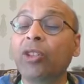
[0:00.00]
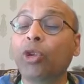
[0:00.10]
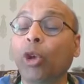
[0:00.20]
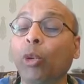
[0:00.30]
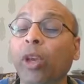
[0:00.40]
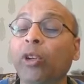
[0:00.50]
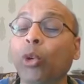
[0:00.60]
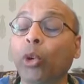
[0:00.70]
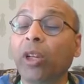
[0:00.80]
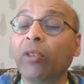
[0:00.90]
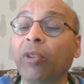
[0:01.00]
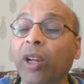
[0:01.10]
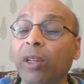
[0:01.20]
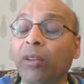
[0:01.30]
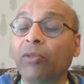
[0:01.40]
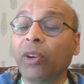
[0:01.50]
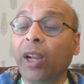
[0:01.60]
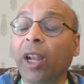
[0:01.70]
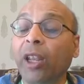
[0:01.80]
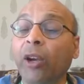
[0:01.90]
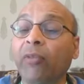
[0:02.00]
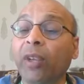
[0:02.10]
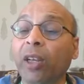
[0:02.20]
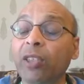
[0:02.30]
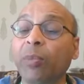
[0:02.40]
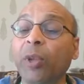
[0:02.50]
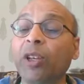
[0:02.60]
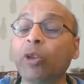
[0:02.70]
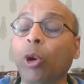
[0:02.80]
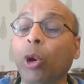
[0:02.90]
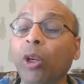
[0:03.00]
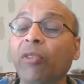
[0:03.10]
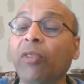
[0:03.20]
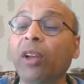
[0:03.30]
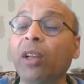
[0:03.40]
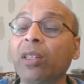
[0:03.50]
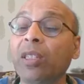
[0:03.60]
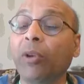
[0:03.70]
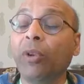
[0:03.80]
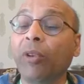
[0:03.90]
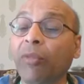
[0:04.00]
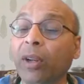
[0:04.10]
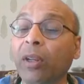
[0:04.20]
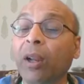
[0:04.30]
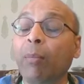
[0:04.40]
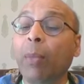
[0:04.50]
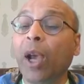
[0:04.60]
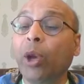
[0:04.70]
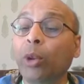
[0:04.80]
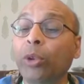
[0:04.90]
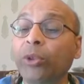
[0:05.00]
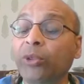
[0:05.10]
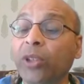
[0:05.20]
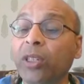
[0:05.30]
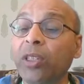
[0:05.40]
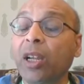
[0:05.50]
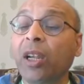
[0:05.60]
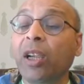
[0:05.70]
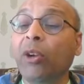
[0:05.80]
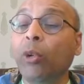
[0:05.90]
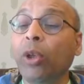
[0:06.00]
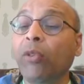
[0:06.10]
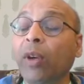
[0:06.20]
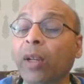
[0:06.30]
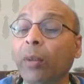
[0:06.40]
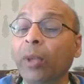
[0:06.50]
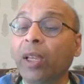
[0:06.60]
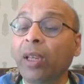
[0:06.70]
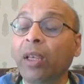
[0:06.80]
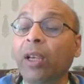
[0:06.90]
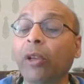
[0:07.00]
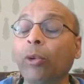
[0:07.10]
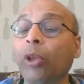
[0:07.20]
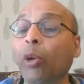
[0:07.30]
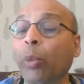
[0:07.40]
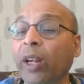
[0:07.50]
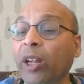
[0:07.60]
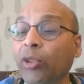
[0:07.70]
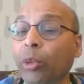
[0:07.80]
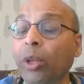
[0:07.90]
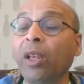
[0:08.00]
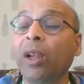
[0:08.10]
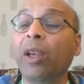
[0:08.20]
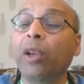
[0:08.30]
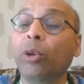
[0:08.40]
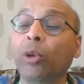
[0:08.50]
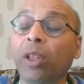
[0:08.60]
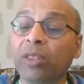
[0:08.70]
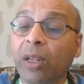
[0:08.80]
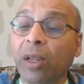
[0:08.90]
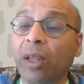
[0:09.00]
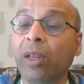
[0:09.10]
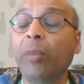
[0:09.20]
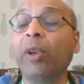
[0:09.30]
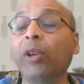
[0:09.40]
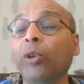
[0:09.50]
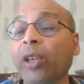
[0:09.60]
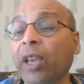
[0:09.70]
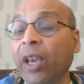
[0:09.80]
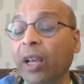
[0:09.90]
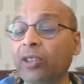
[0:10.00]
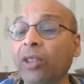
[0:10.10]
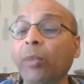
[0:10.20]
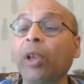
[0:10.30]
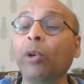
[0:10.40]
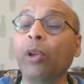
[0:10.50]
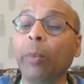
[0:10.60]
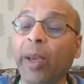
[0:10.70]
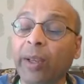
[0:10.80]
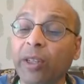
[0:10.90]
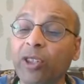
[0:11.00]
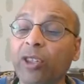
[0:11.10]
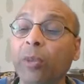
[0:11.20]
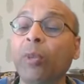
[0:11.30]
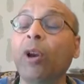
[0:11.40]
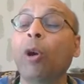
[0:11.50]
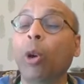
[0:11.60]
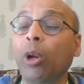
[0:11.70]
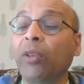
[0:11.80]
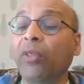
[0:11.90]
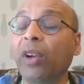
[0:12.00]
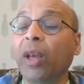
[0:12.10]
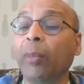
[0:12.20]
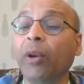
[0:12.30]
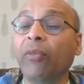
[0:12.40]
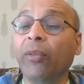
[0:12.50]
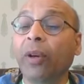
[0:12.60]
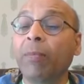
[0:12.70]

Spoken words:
So you can rotate variety of nuts, because all different nuts have different micronutrients, including vitamin D, including omega-3, including selenium, including calcium, including magnesium, all different type of